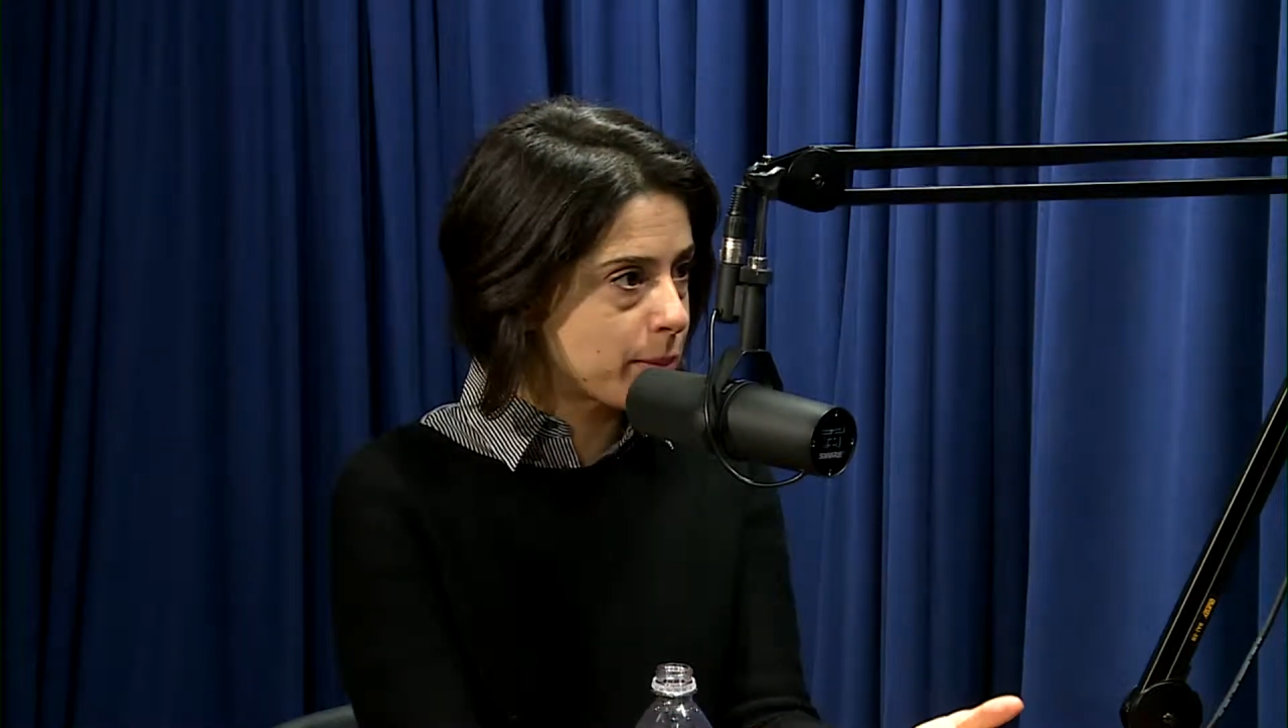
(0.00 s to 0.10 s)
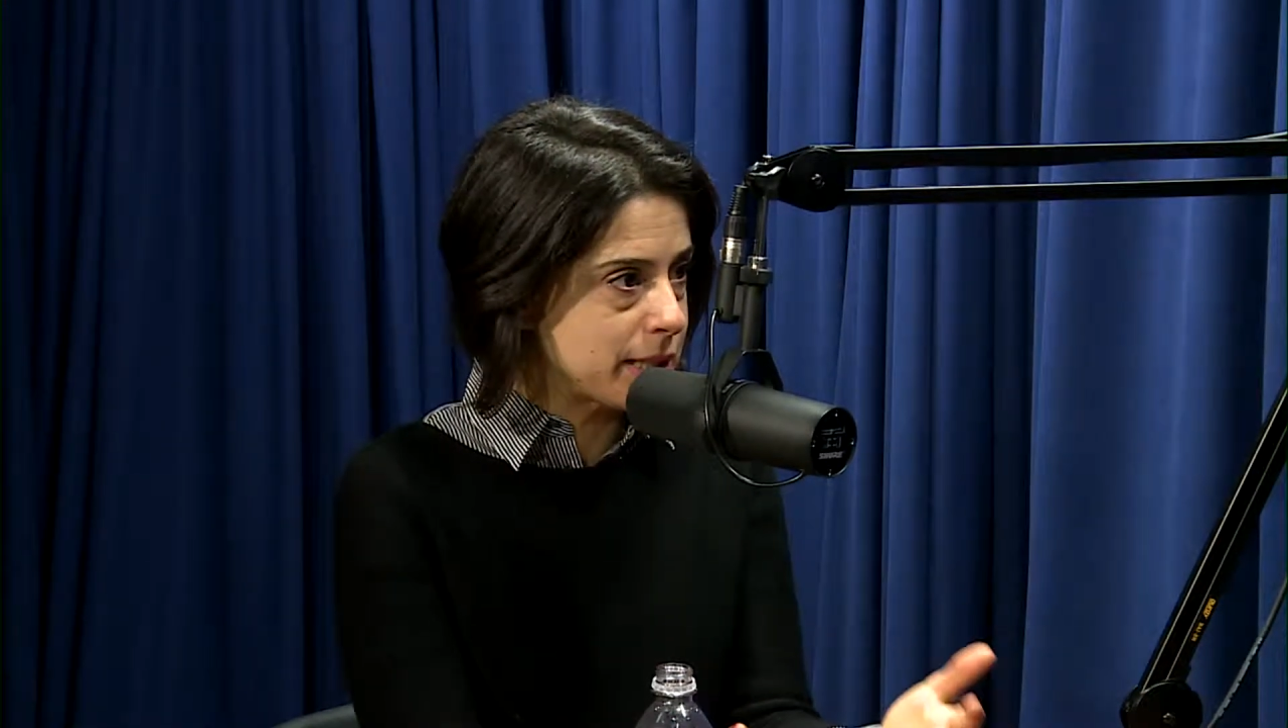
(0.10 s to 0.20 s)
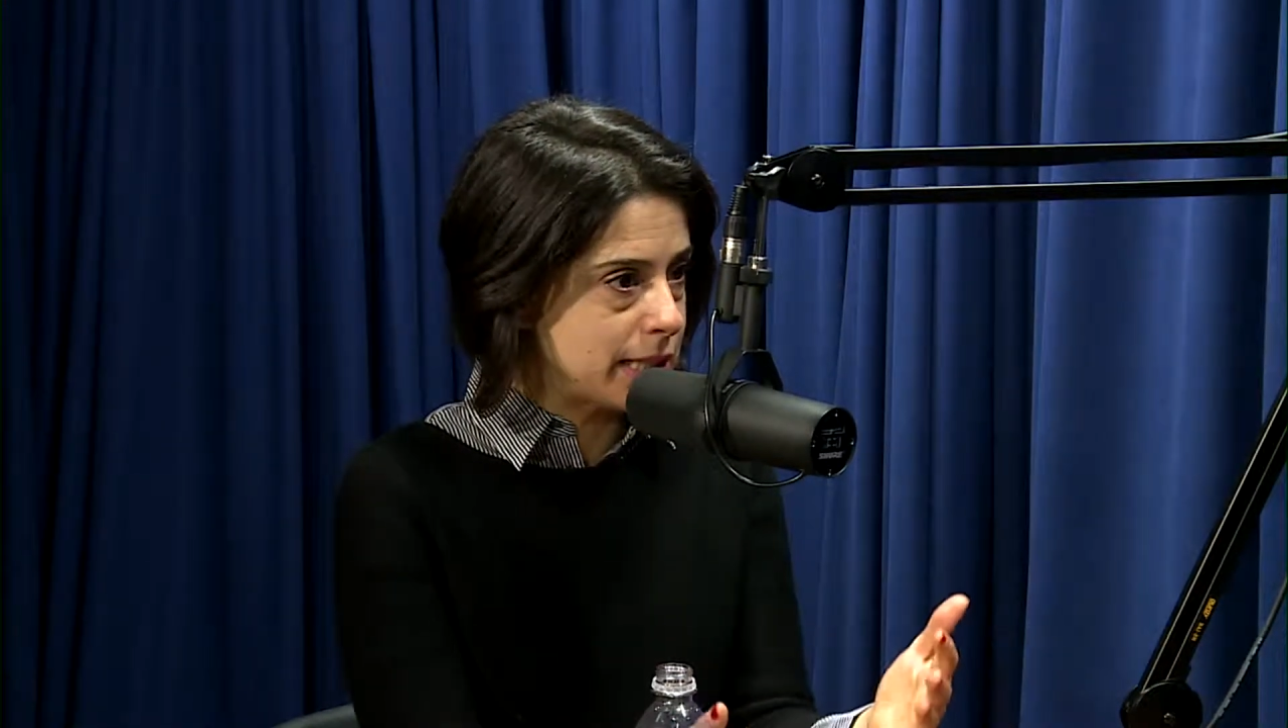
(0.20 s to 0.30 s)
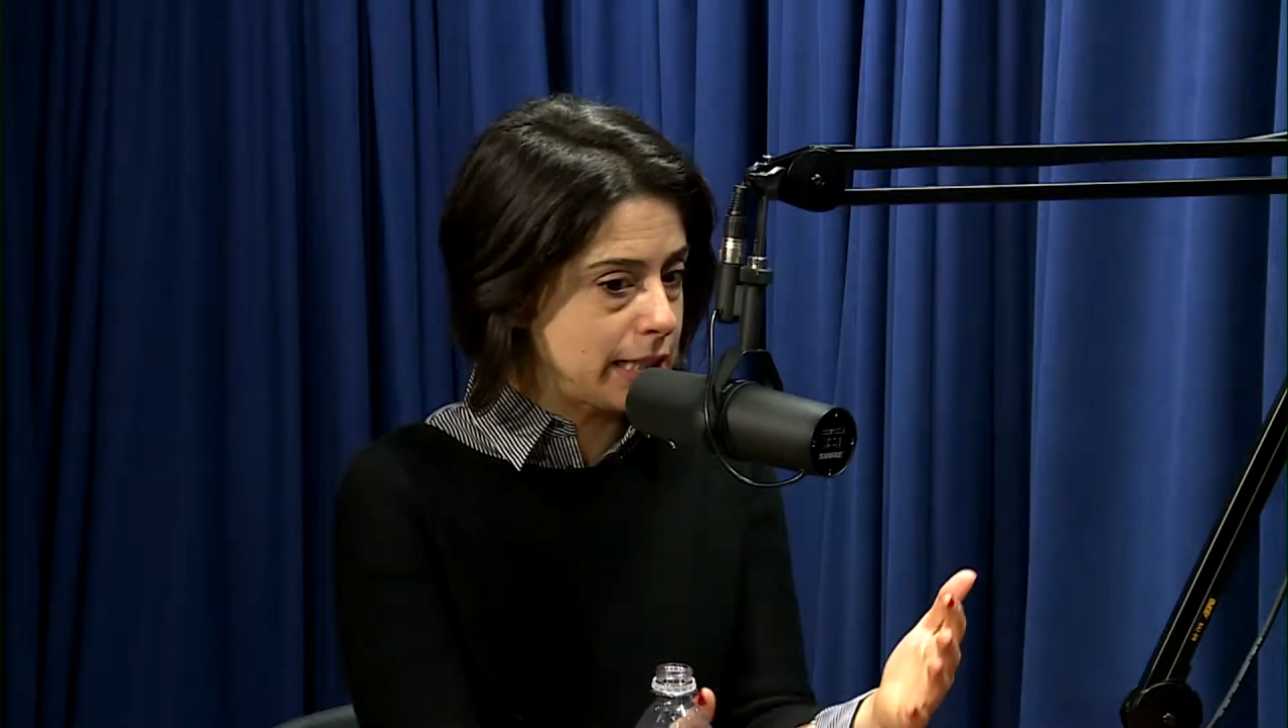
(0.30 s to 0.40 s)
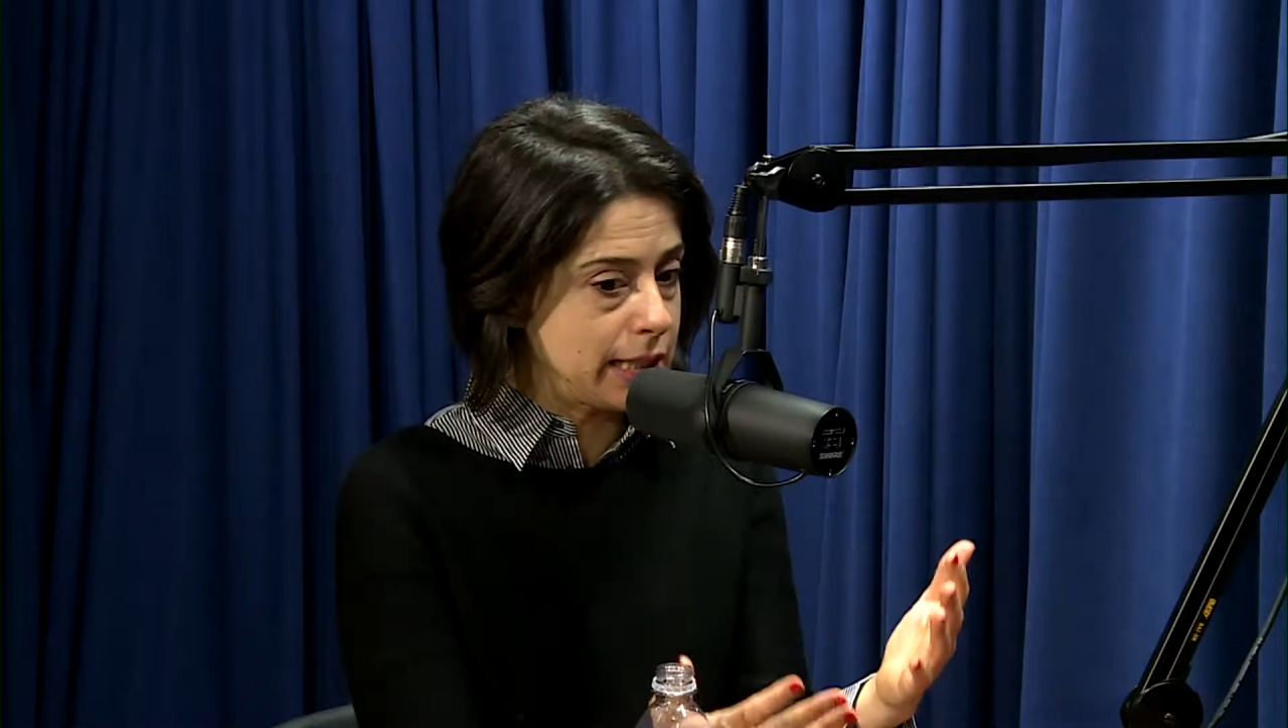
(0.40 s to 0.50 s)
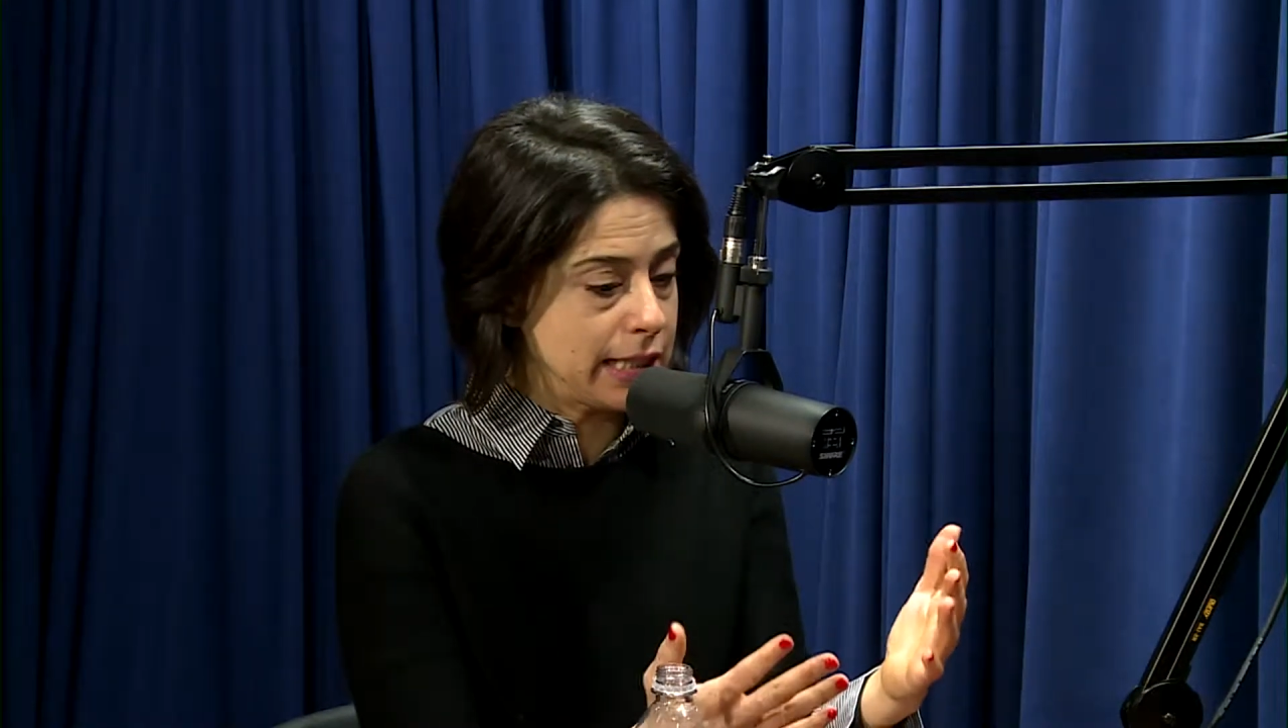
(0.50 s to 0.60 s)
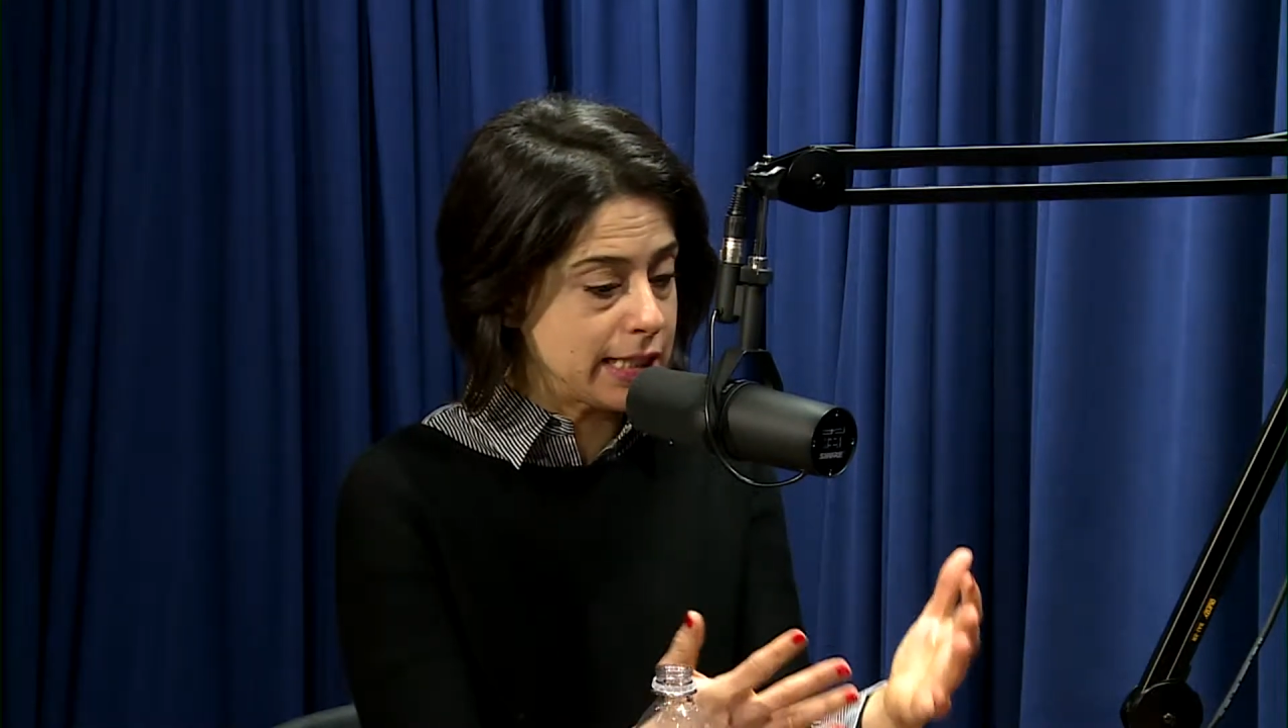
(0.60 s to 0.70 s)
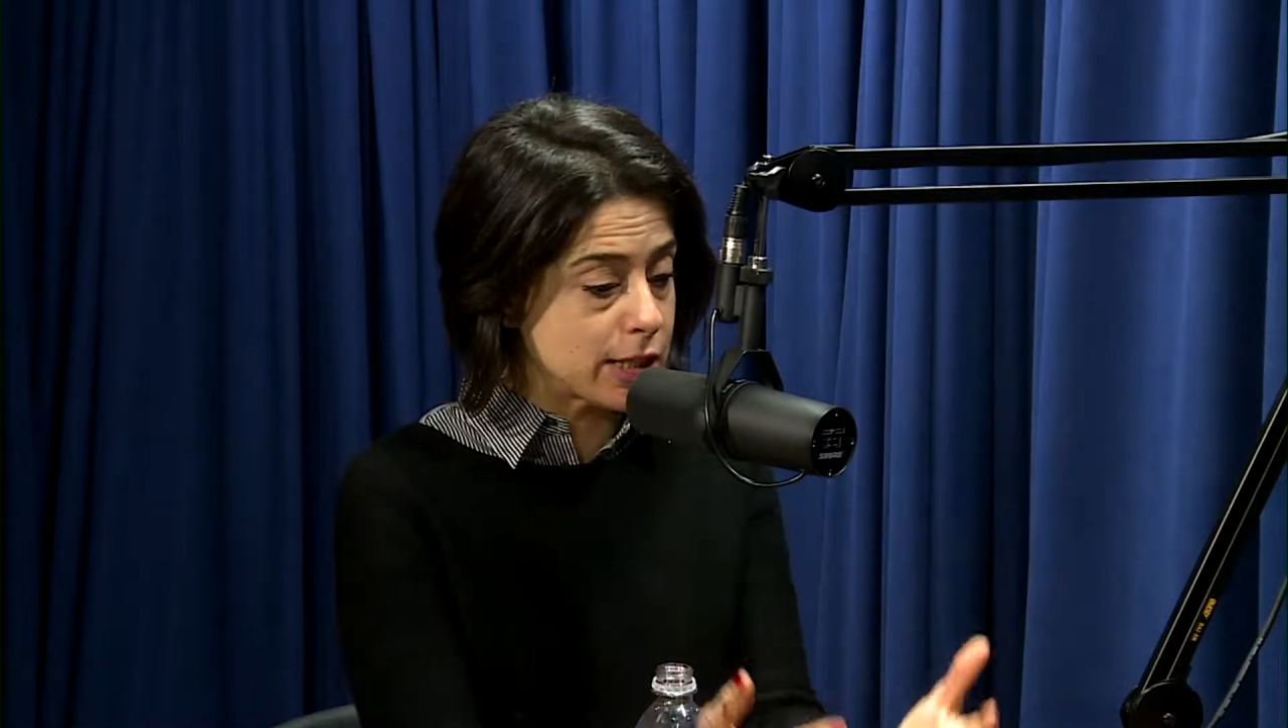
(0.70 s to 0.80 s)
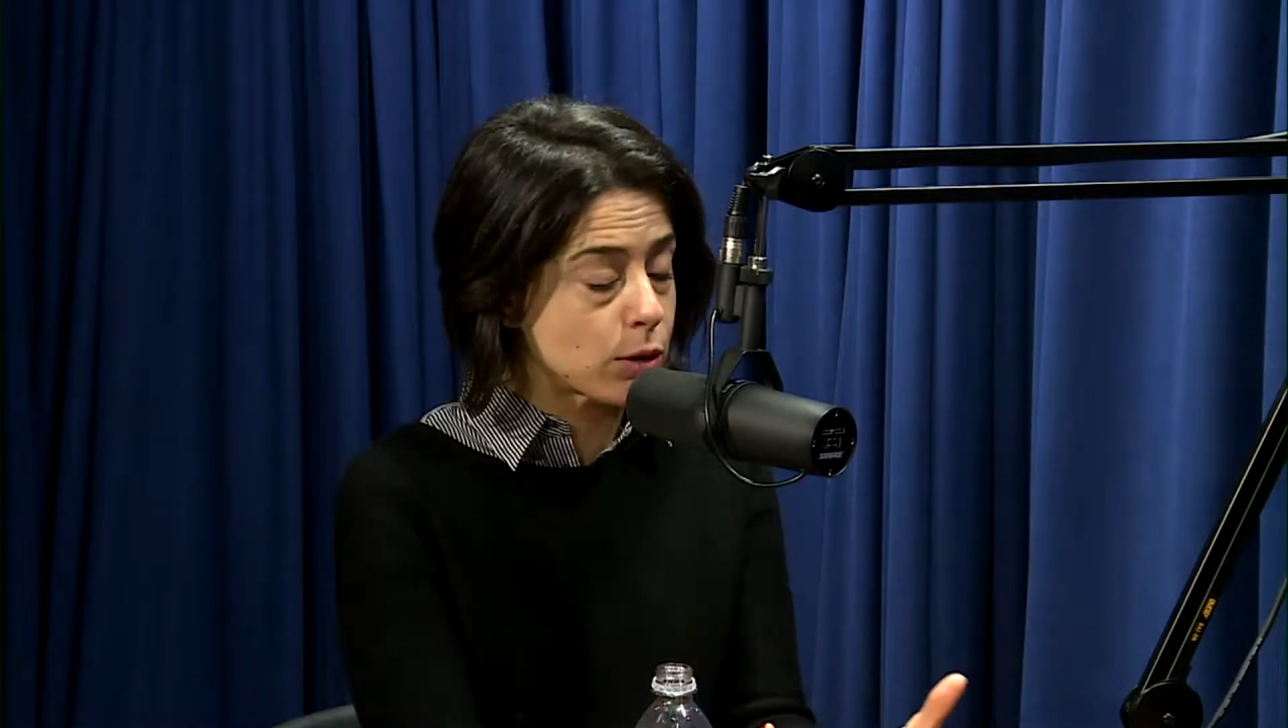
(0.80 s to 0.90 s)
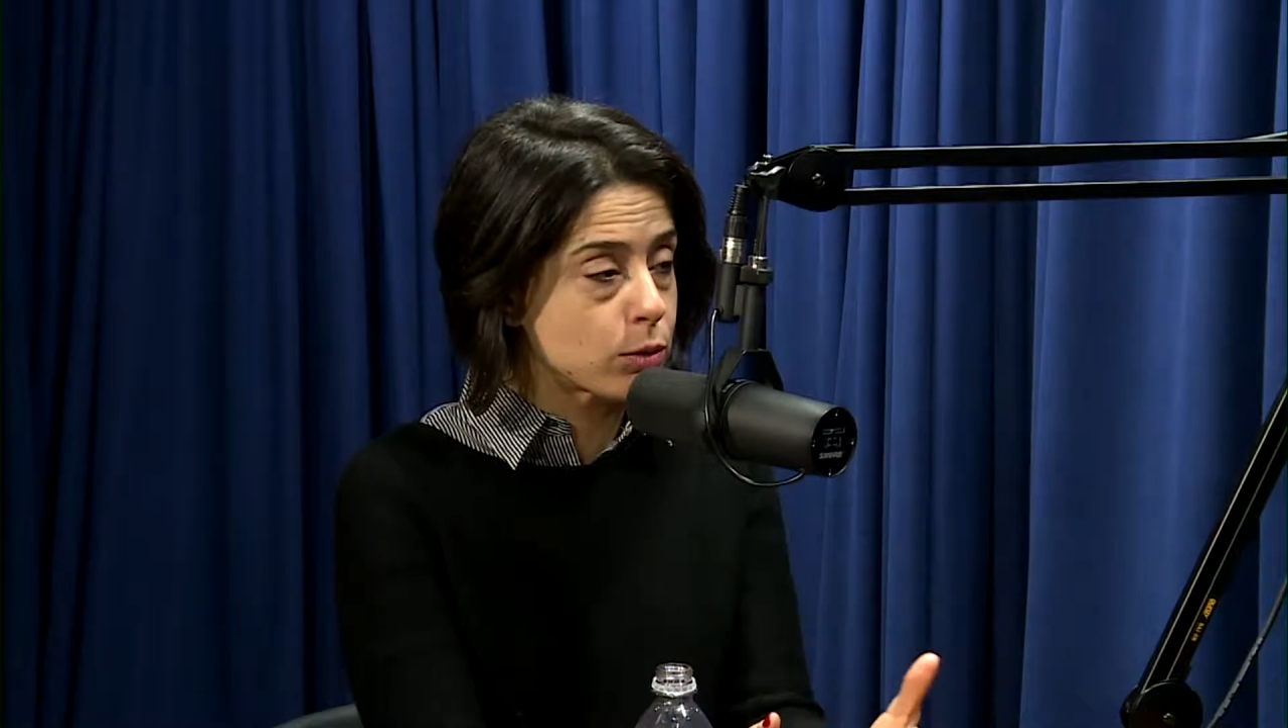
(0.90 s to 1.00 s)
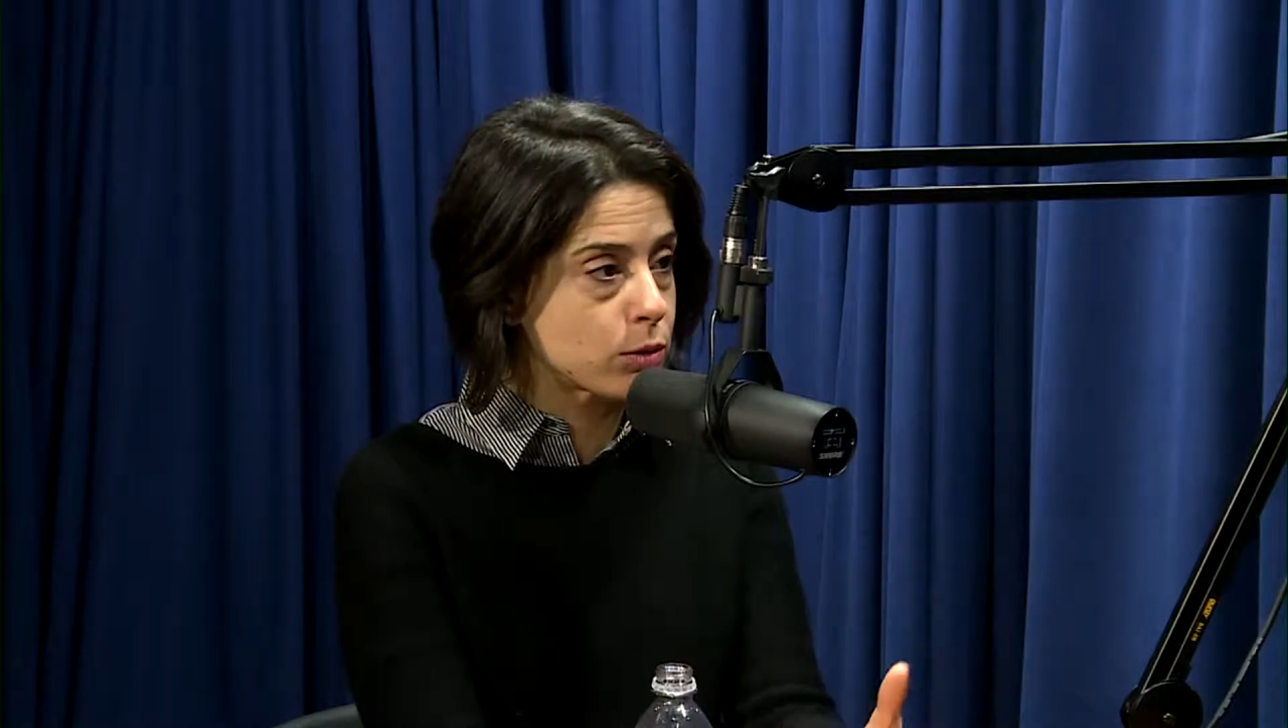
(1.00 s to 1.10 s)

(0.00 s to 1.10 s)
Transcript: as its own